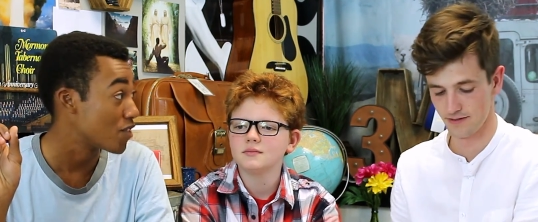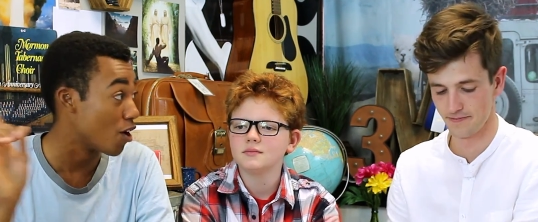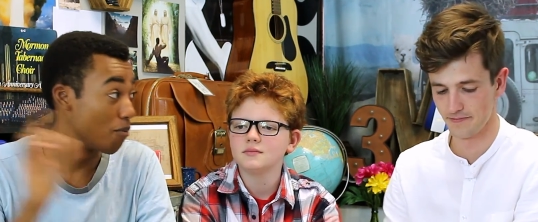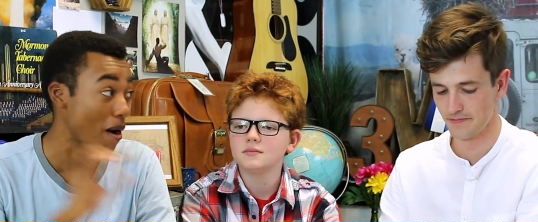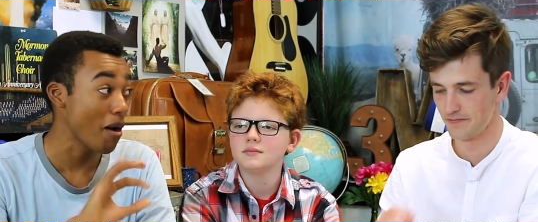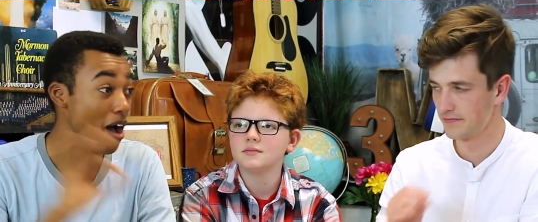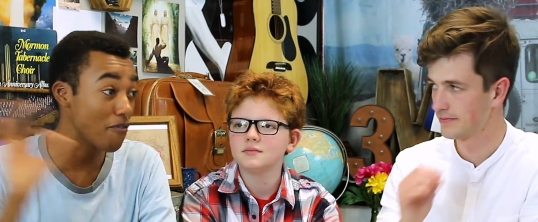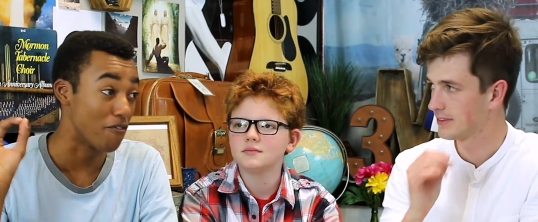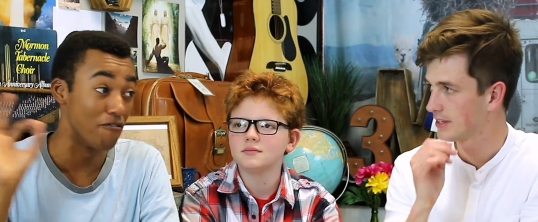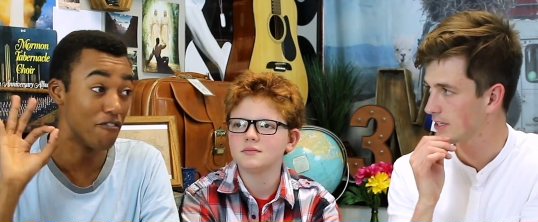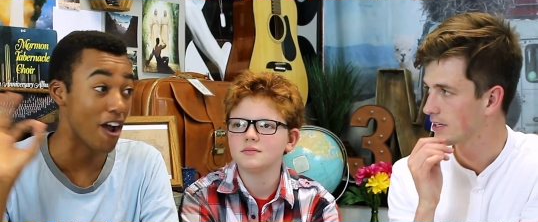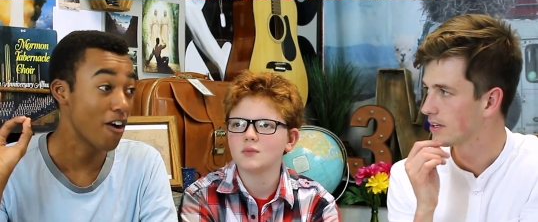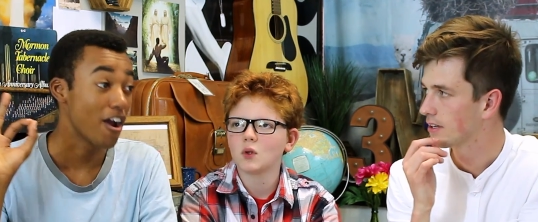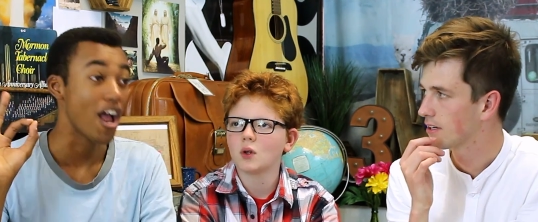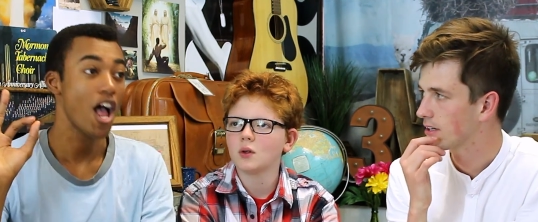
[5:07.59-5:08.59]
Speaker 1: no, my, I'm
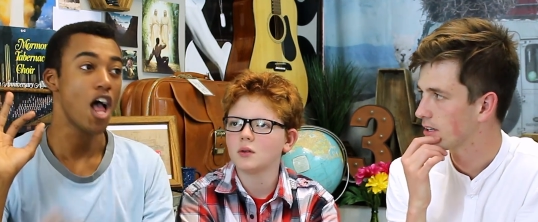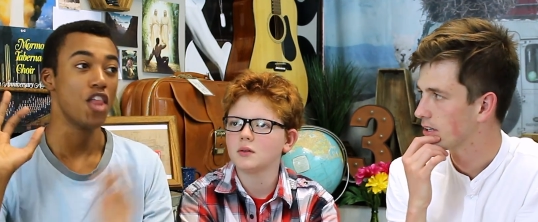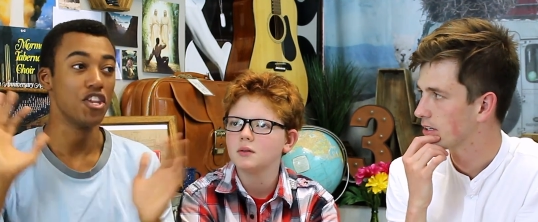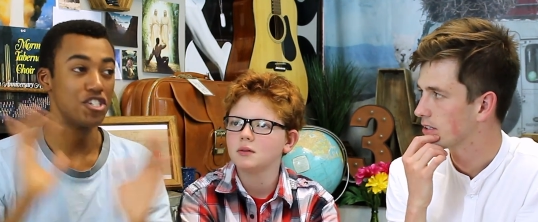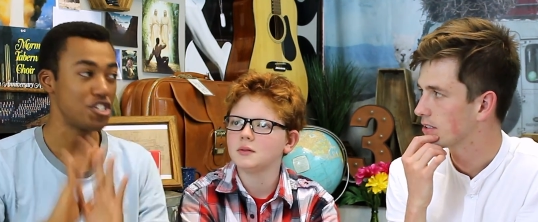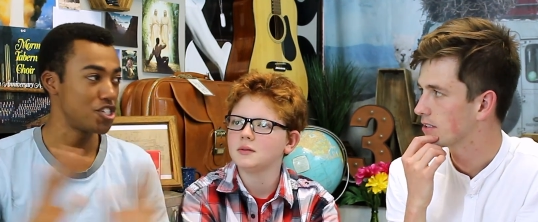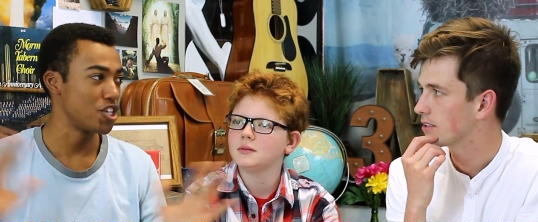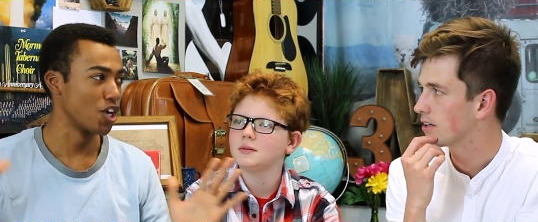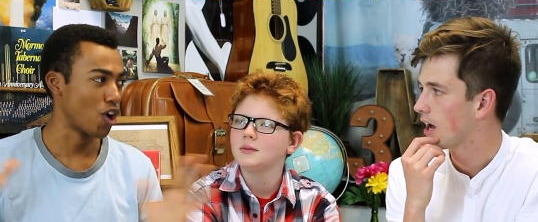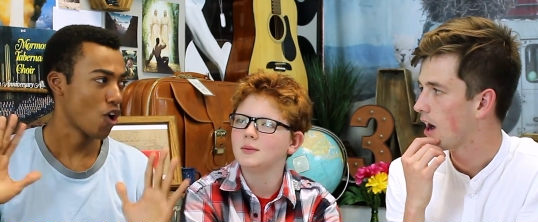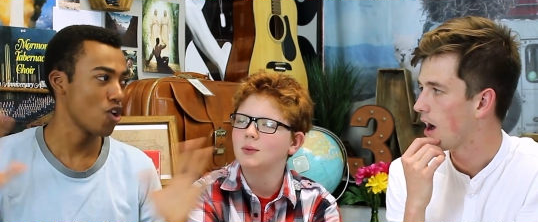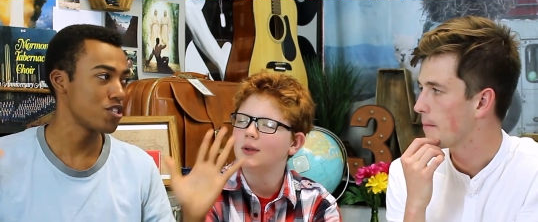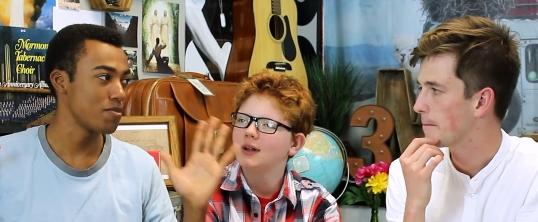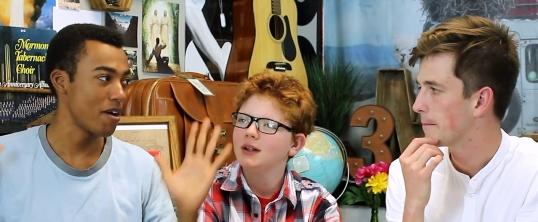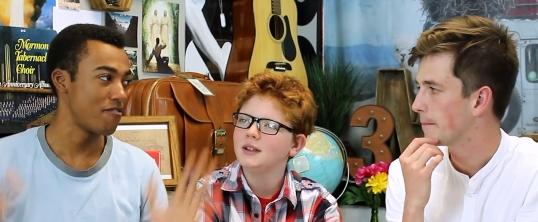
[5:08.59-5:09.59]
very the, the
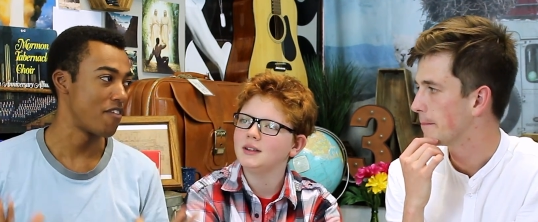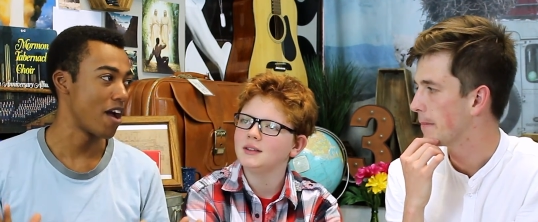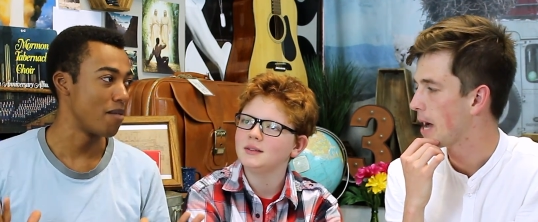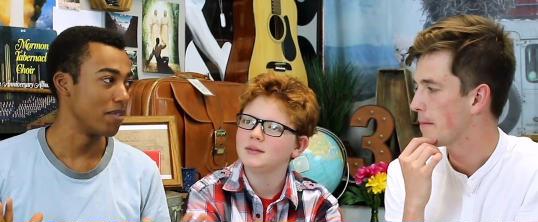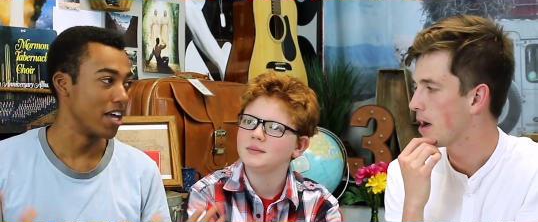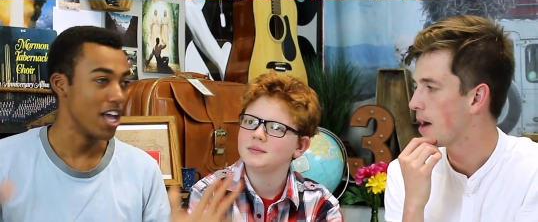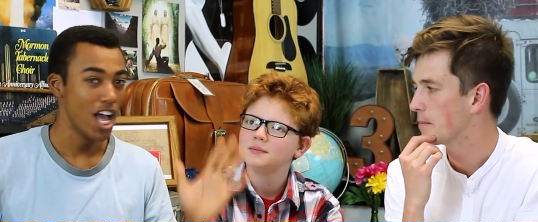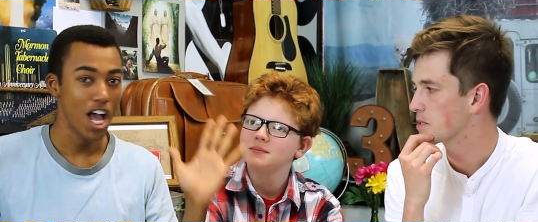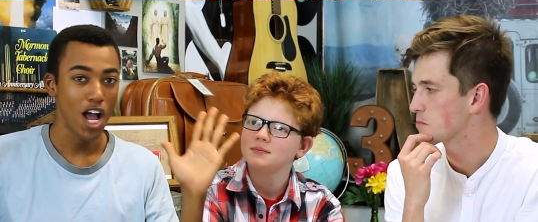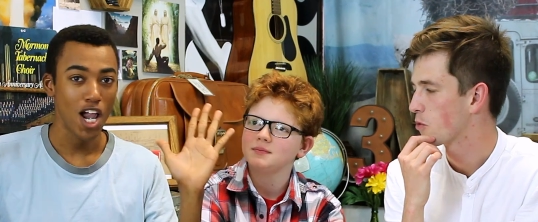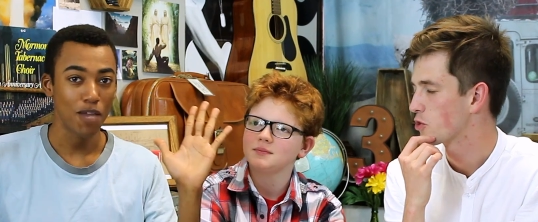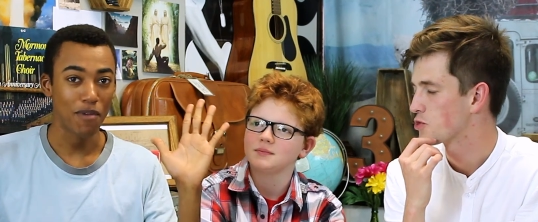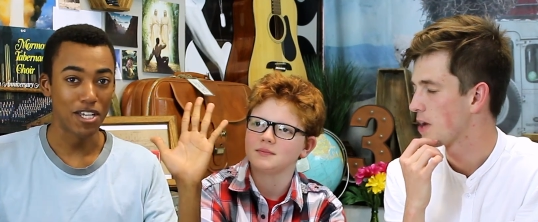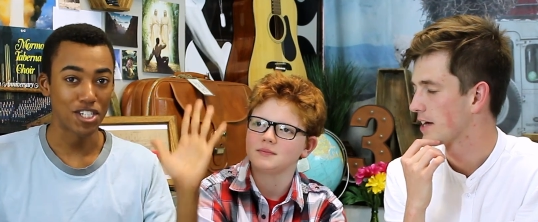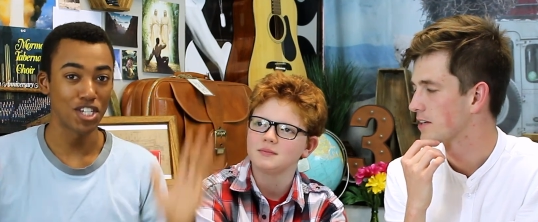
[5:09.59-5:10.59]
girls in my family. My mom is
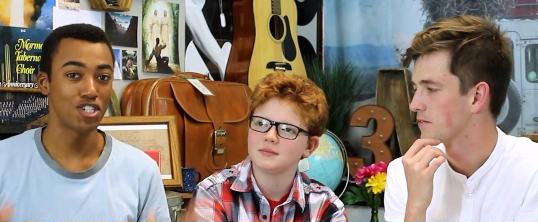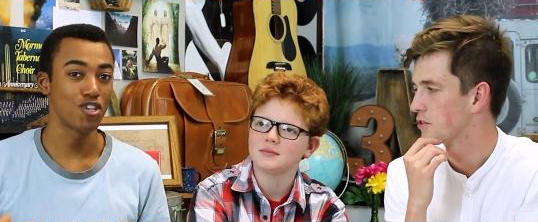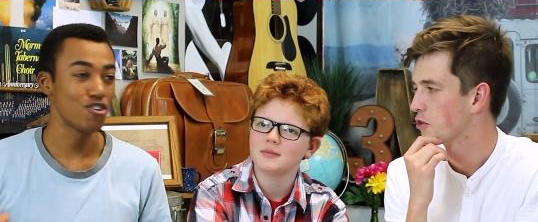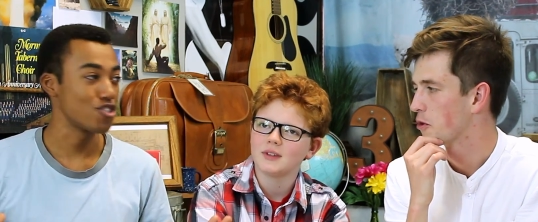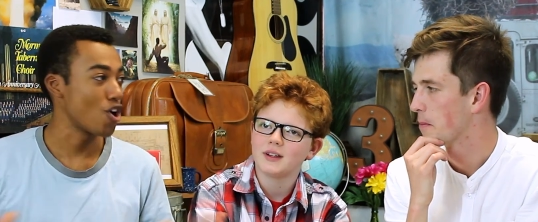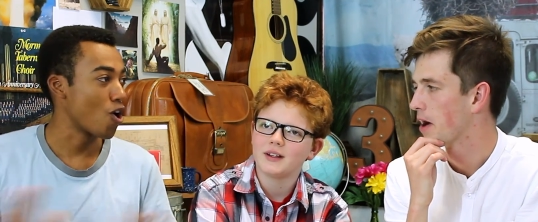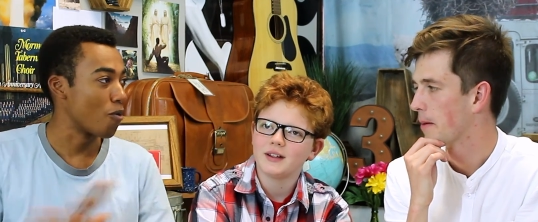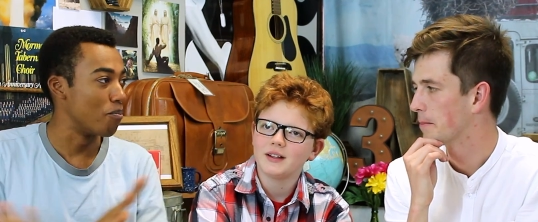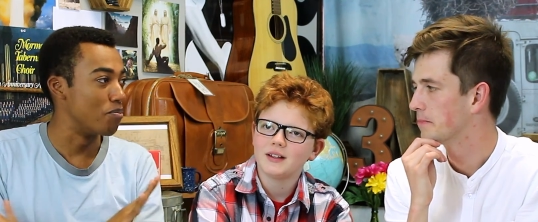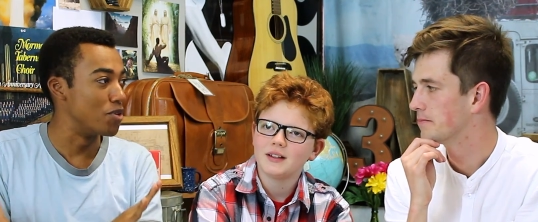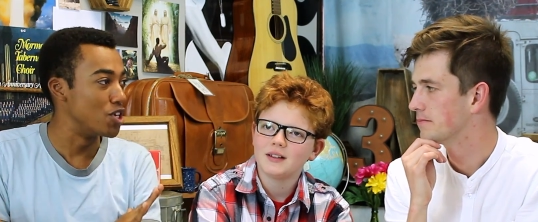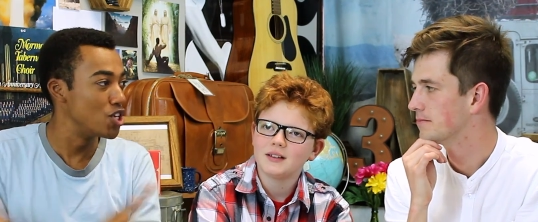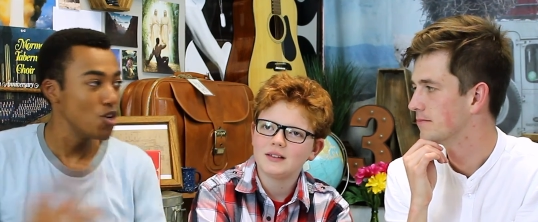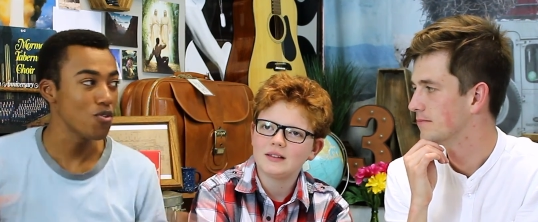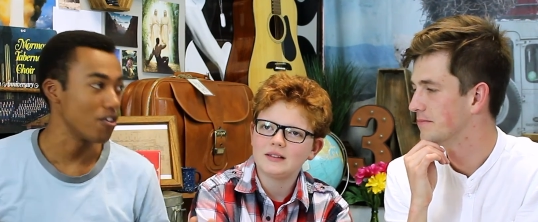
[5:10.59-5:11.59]
more. My sisters than are
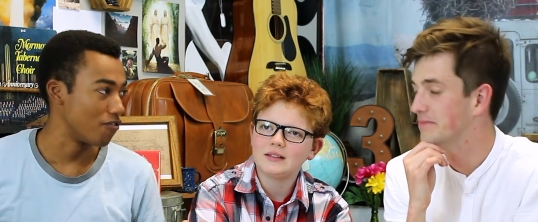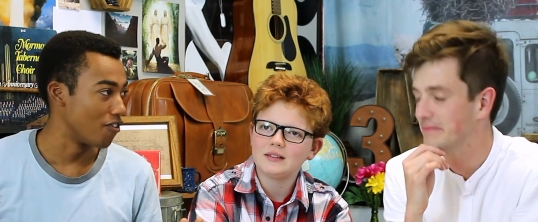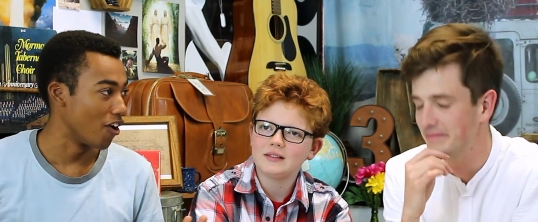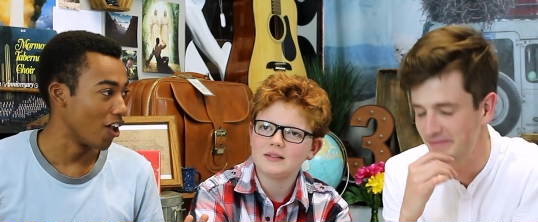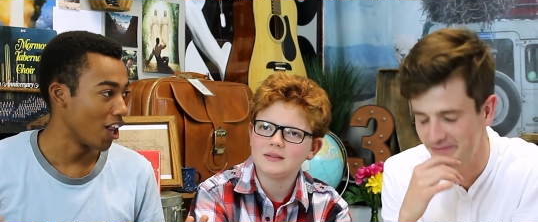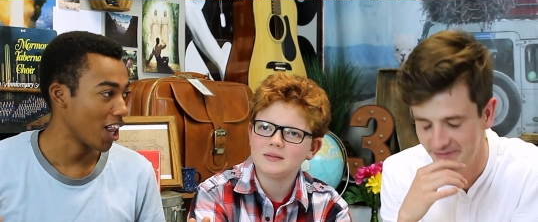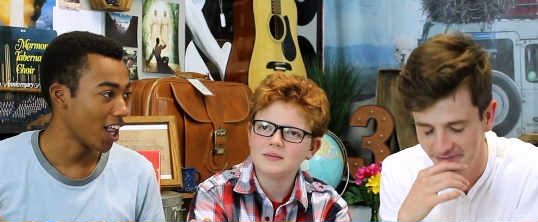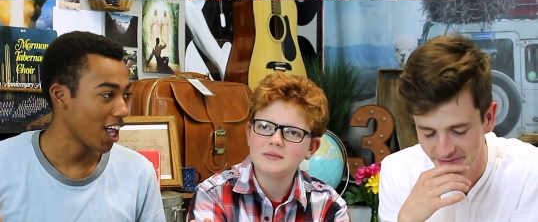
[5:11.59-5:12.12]
beautiful.